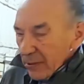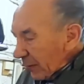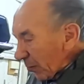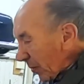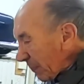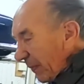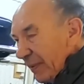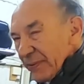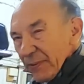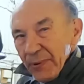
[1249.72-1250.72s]
and all the
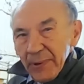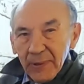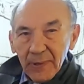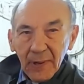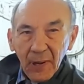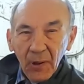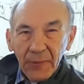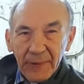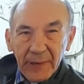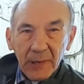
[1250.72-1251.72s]
bits on it.
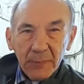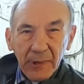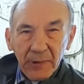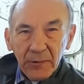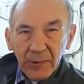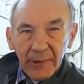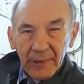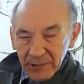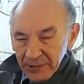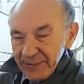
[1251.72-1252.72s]
I think it'll be good,
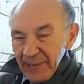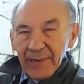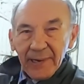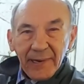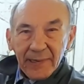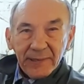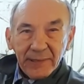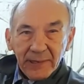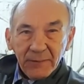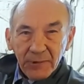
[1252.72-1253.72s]
and then you stand it
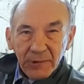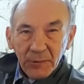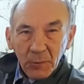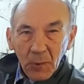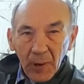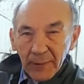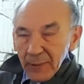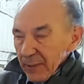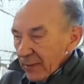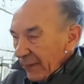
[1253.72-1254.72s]
next to the original
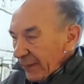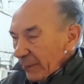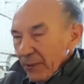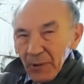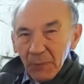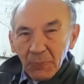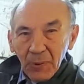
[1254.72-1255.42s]
one, and then we've got the